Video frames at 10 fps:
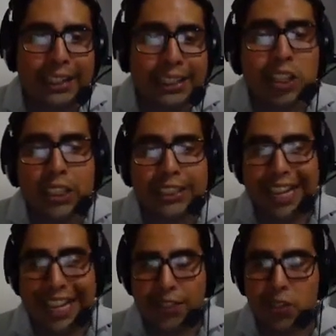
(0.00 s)
these are
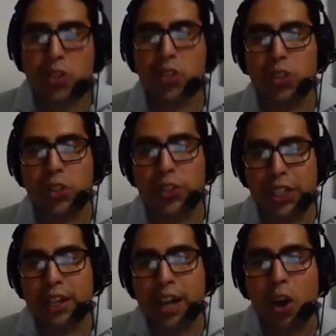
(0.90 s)
tests to
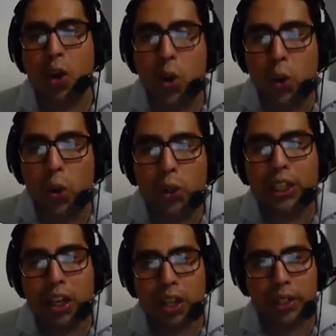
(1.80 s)
see how good
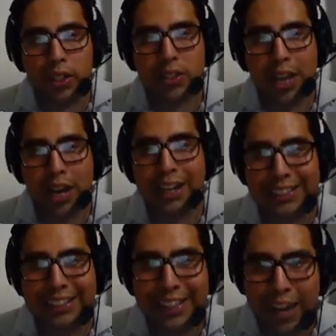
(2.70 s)
learners are
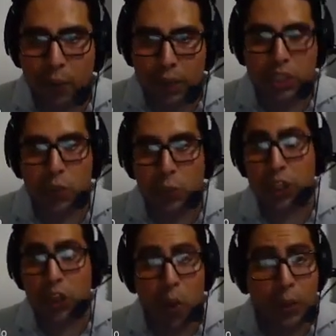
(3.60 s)
at language
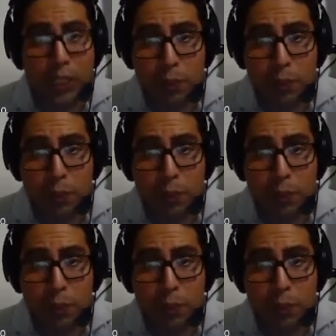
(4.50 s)
with no